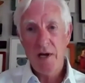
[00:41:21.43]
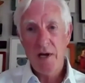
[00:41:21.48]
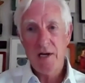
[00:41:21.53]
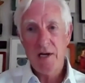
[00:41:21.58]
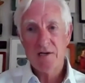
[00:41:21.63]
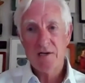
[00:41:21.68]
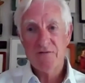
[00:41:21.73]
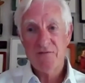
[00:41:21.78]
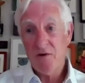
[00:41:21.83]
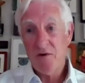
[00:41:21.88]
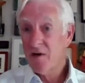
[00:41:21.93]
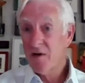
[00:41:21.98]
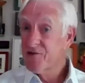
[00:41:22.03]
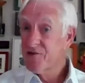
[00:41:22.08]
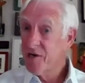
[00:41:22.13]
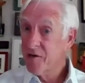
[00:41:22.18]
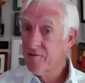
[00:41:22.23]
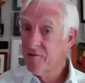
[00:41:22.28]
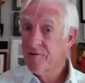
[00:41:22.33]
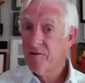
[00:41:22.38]
And as far
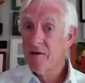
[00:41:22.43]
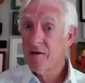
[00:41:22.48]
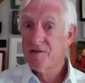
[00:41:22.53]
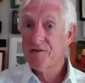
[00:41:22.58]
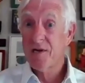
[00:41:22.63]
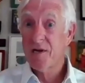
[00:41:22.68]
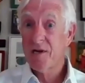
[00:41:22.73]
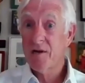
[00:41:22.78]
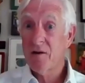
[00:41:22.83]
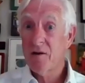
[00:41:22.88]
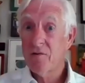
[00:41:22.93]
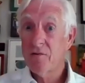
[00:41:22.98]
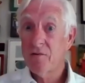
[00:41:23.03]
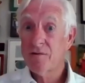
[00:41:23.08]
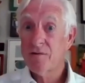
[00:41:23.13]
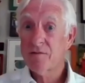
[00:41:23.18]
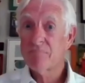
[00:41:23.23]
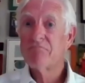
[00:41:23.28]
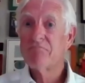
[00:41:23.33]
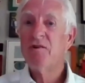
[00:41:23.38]
as Secretary of State
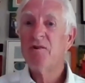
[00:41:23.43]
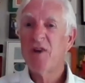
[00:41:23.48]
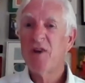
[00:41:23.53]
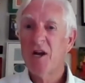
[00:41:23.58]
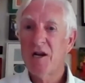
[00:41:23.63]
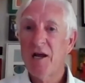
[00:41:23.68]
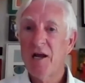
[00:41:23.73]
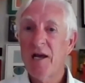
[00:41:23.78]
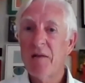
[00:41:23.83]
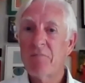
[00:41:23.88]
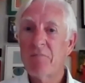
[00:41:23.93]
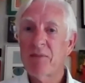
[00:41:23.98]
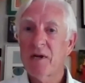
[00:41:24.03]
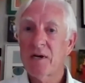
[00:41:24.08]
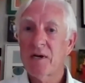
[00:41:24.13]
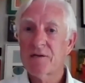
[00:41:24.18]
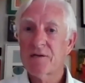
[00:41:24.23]
goes, you get an A+.